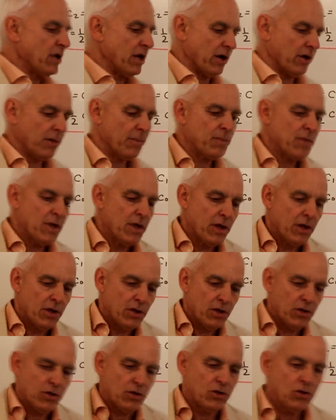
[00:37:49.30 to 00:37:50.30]
here,
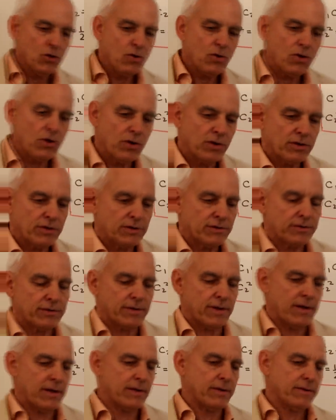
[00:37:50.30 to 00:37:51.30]
you could
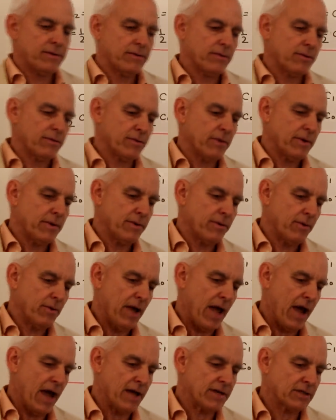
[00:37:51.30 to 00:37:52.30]

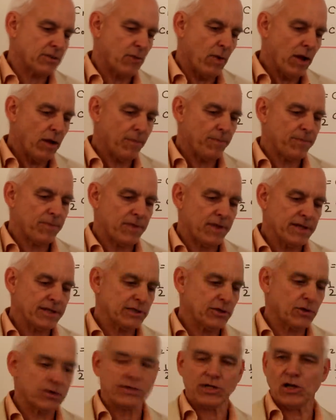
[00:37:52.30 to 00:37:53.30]
ask, well,
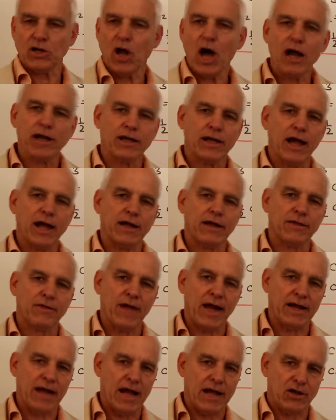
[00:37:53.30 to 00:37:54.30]
this looks a lot like
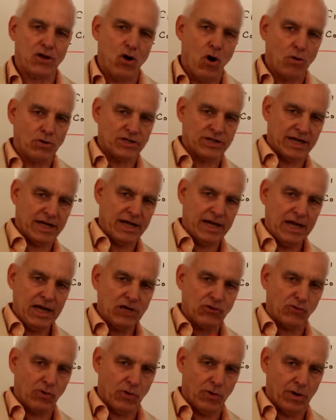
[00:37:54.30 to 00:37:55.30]
that
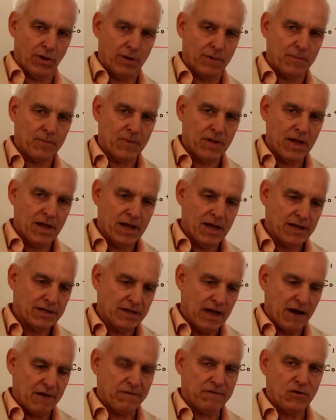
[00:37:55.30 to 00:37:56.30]
icosahedral
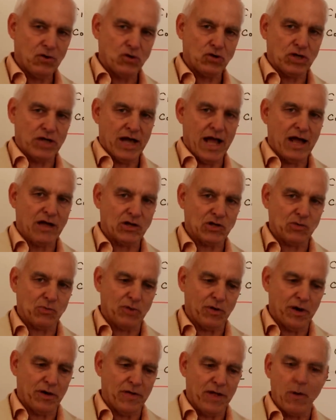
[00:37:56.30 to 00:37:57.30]
diffusion
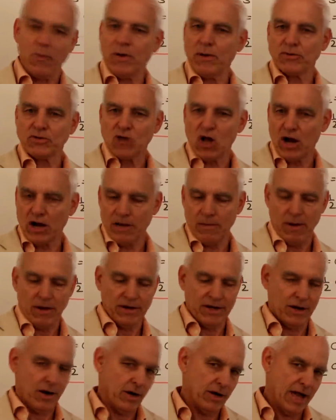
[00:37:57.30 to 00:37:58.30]
algebra that we were talking
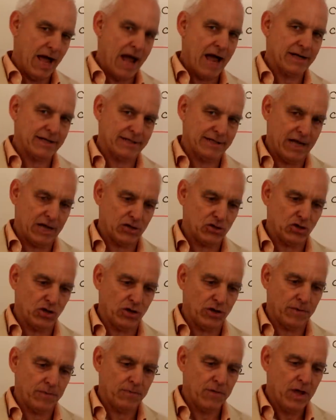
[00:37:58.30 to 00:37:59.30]
about in our last
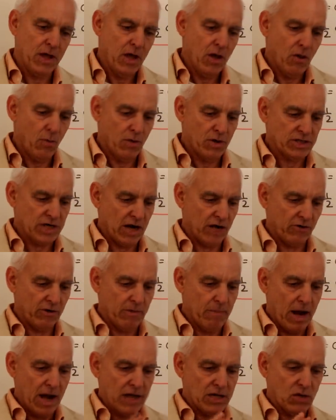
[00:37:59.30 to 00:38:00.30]
lecture, which I
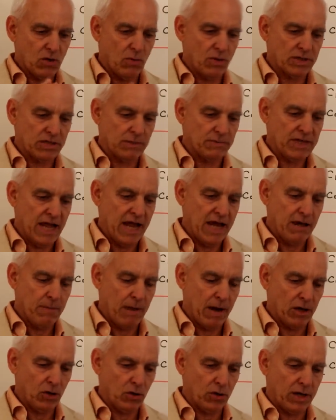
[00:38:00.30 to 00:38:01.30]
remind you was obtained
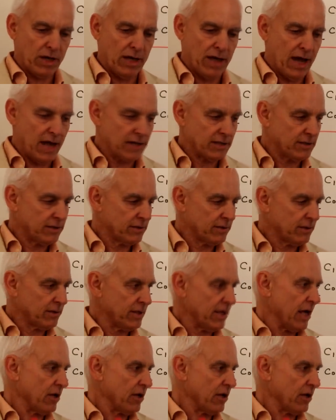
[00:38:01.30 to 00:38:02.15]
by looking at the